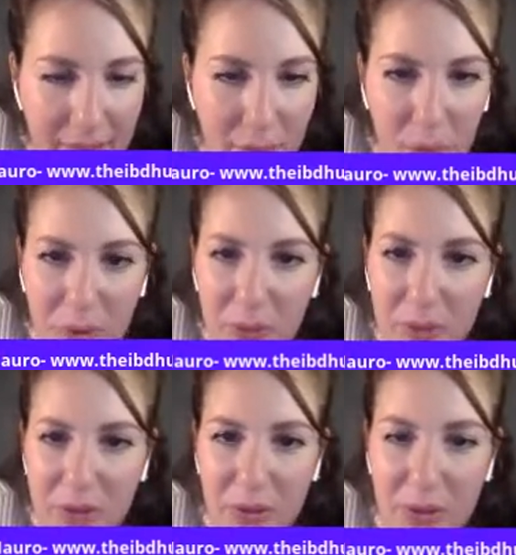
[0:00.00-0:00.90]
what
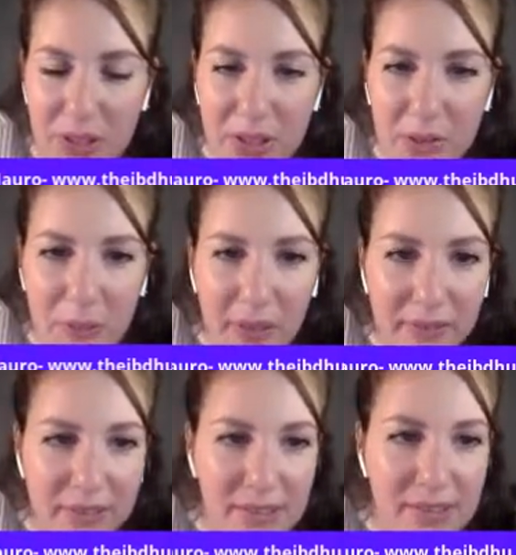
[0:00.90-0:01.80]
was your question
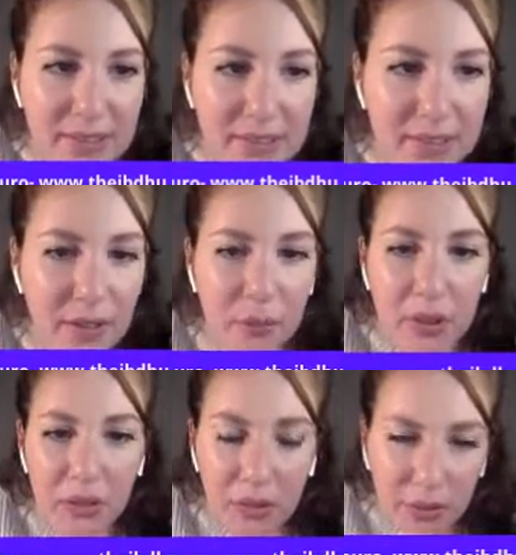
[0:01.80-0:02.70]
about this? Tell me.